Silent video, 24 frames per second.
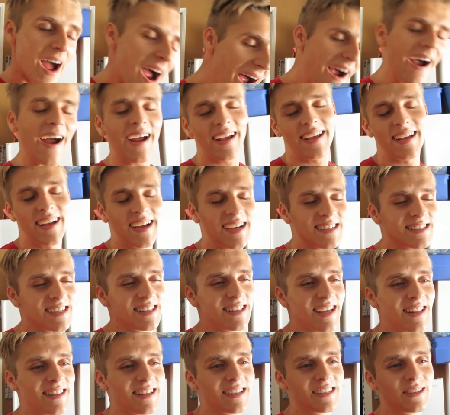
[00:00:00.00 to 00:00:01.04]
Alright guys, I
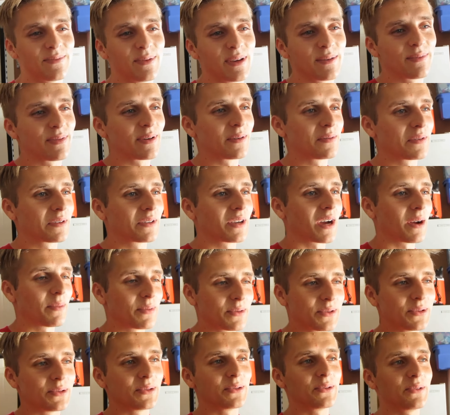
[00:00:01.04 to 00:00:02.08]
thought this would be a perfect
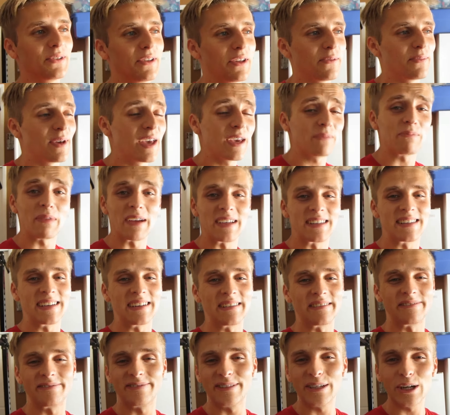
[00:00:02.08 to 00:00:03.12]
opportunity to make
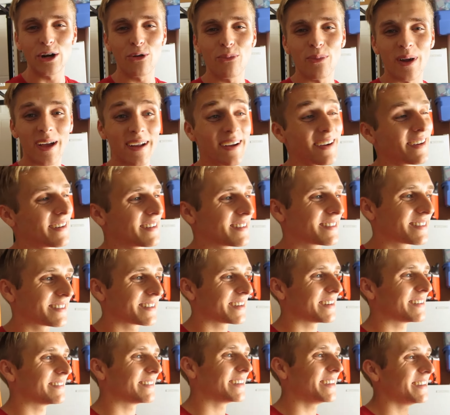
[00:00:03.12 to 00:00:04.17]
myself feel better.
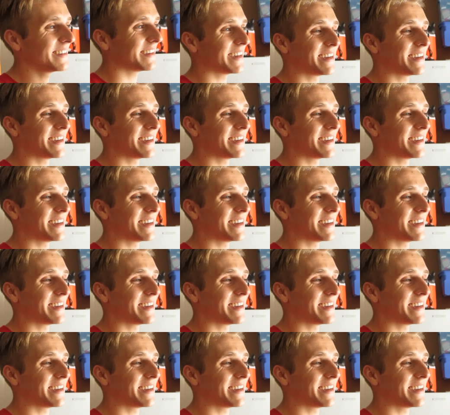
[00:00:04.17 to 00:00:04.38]
So when you